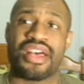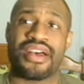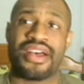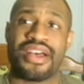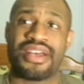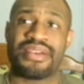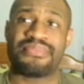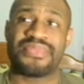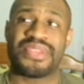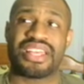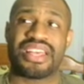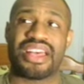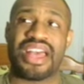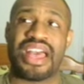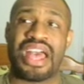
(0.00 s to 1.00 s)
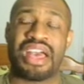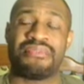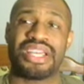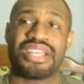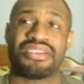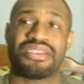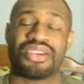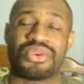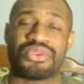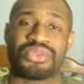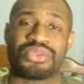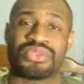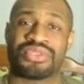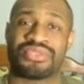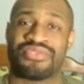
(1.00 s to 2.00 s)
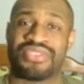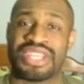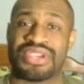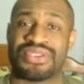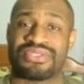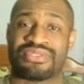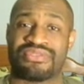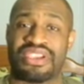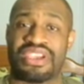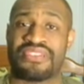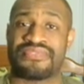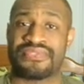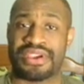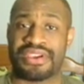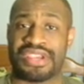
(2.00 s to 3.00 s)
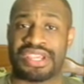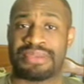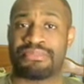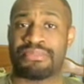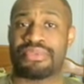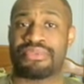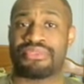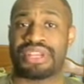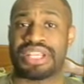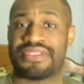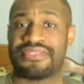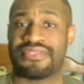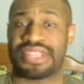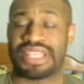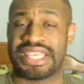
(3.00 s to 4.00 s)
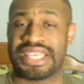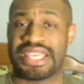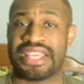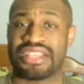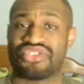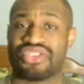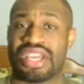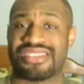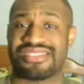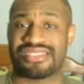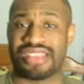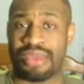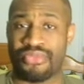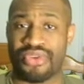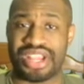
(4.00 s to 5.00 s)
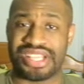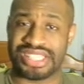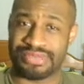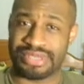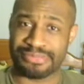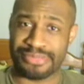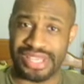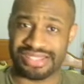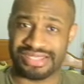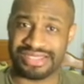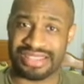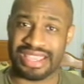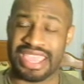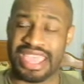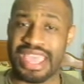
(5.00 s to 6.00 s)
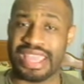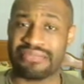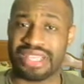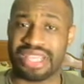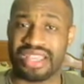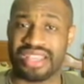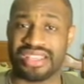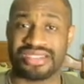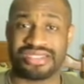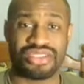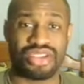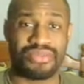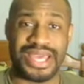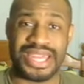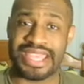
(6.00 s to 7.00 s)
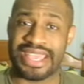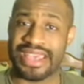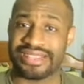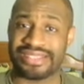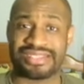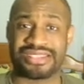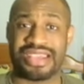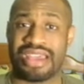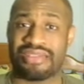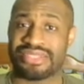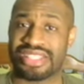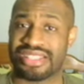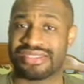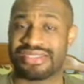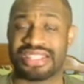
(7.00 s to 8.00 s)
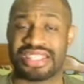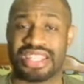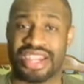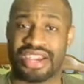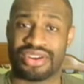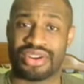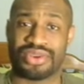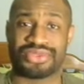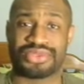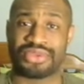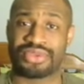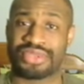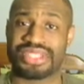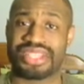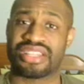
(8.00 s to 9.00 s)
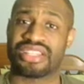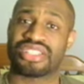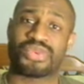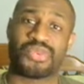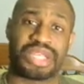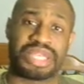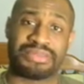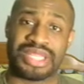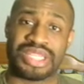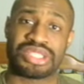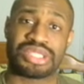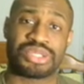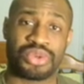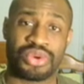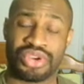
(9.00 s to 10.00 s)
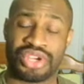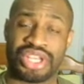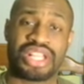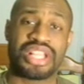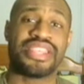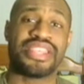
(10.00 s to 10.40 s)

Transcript: Um, I'm going to go through the videos very, very briefly and try to summarize them as best as I can because nobody has time to sit there and go through a 10 to 20 minute tutorial